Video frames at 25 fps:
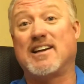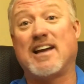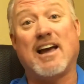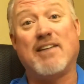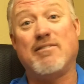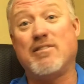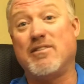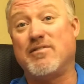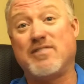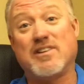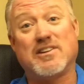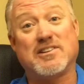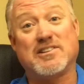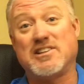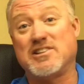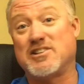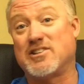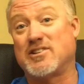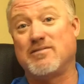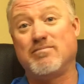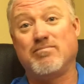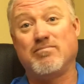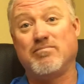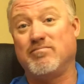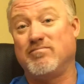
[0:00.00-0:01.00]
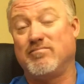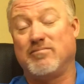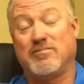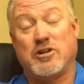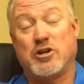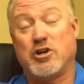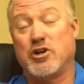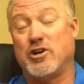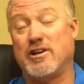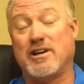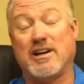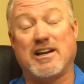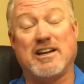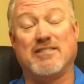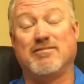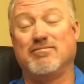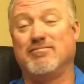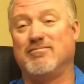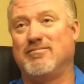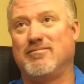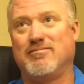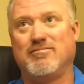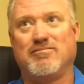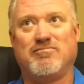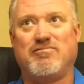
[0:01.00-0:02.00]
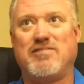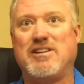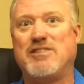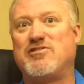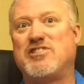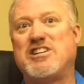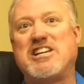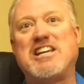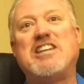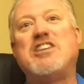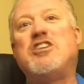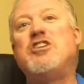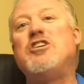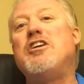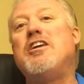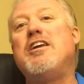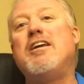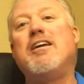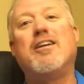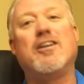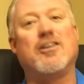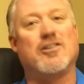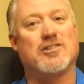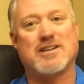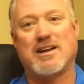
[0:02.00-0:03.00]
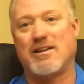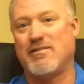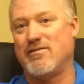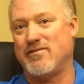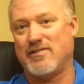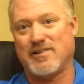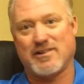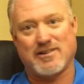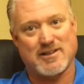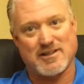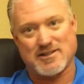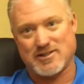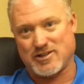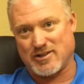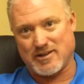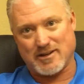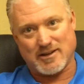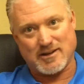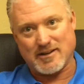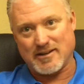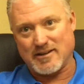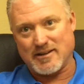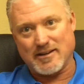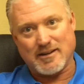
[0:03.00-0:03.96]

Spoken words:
I haven't felt this good in 15 years. I haven't felt this good.